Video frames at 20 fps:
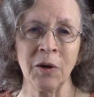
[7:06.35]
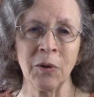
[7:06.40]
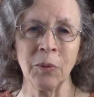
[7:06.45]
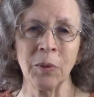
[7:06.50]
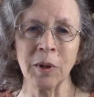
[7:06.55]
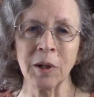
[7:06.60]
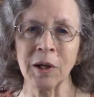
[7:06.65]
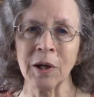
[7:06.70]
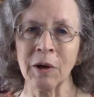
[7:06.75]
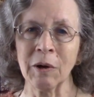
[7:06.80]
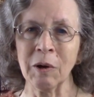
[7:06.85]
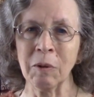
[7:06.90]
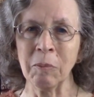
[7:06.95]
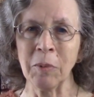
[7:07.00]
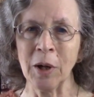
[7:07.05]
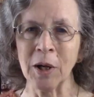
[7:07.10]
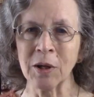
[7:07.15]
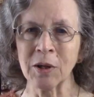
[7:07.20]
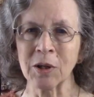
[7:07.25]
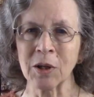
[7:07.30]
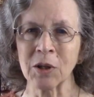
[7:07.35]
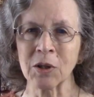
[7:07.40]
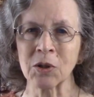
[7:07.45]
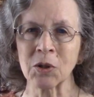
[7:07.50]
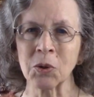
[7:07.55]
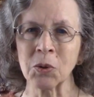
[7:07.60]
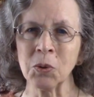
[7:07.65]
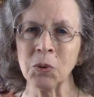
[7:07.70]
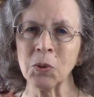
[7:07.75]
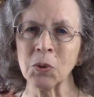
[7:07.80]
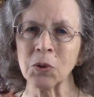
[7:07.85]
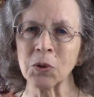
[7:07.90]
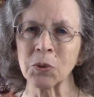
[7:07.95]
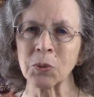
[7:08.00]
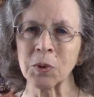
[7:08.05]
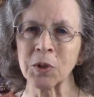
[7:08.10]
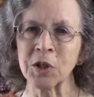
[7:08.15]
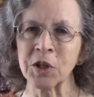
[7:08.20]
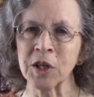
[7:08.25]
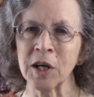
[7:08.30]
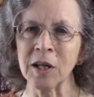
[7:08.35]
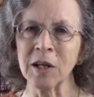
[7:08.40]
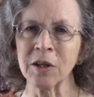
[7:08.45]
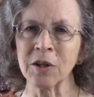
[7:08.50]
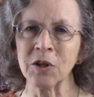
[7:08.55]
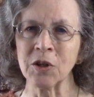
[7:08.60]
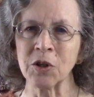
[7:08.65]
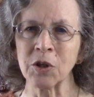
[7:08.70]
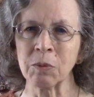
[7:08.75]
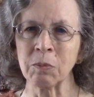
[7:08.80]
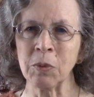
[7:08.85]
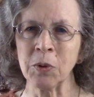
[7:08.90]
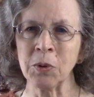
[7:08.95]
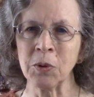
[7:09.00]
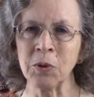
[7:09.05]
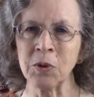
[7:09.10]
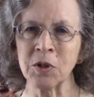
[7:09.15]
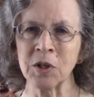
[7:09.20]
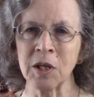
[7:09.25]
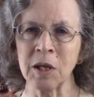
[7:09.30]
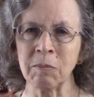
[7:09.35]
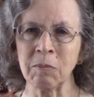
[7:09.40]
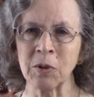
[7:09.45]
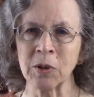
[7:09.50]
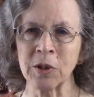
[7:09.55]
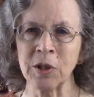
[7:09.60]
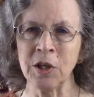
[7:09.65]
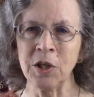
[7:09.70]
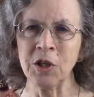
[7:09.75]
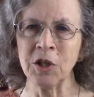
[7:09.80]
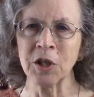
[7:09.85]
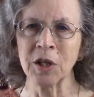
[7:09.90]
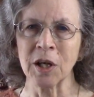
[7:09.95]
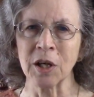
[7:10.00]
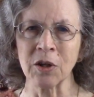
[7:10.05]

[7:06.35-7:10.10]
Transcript: When chiropractic schools were challenged to produce sample teaching